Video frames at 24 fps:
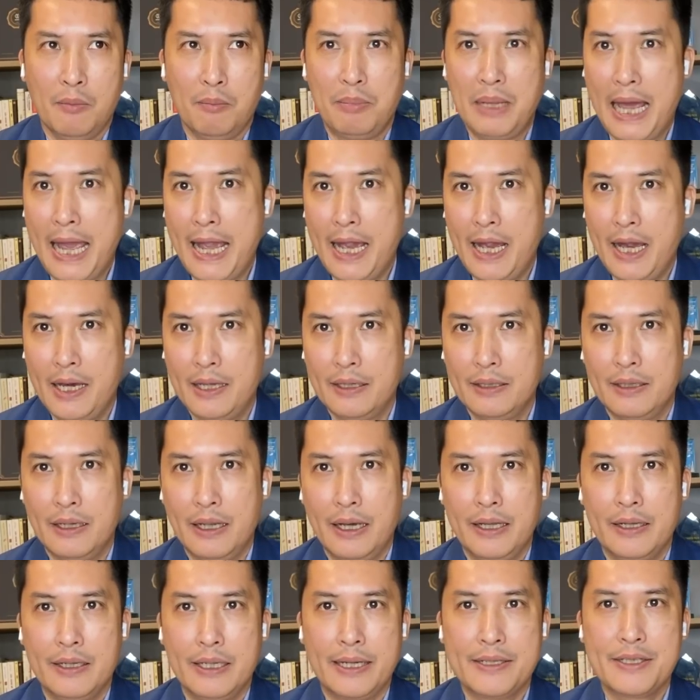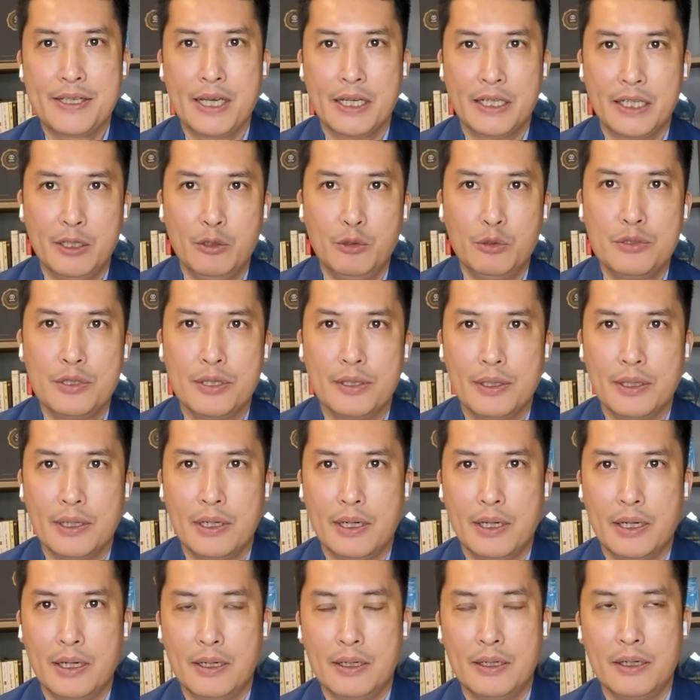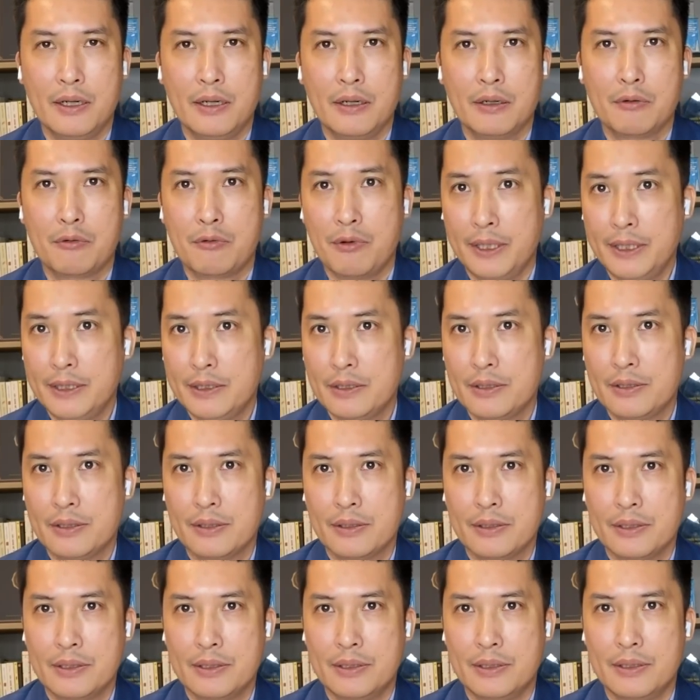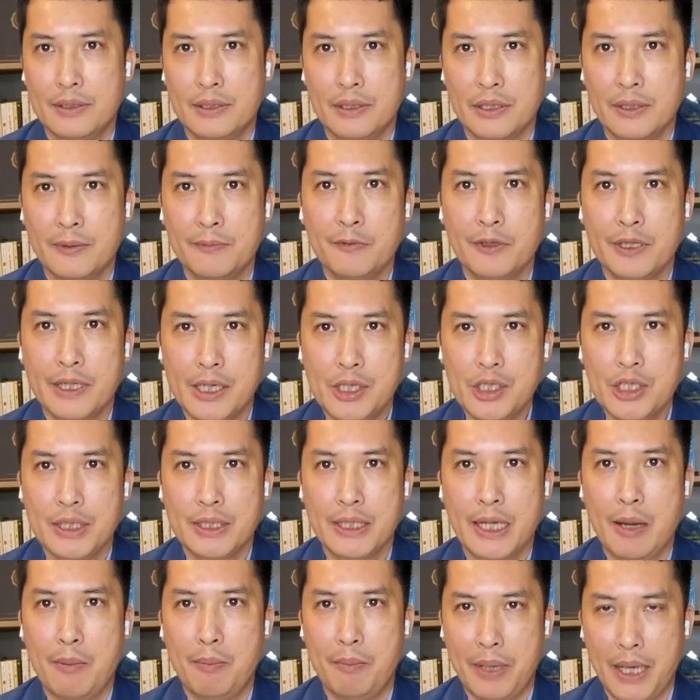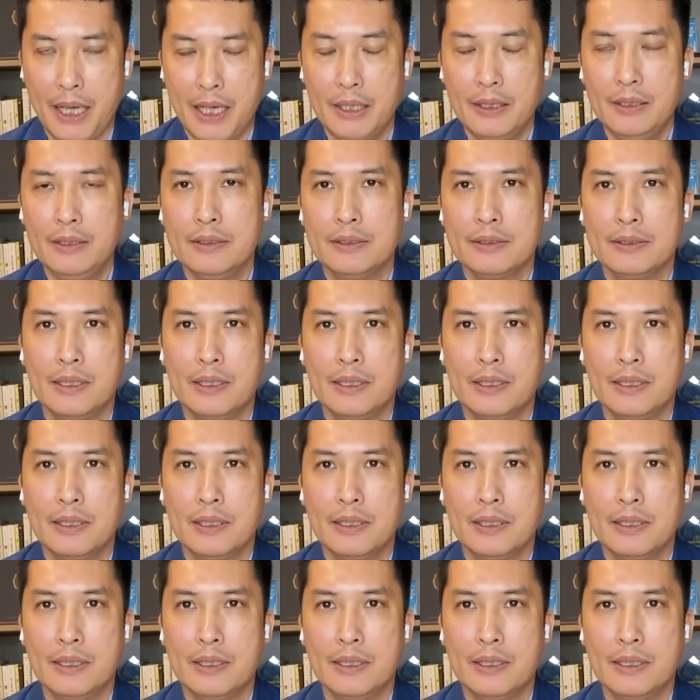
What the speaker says: plan and execute great communication campaign.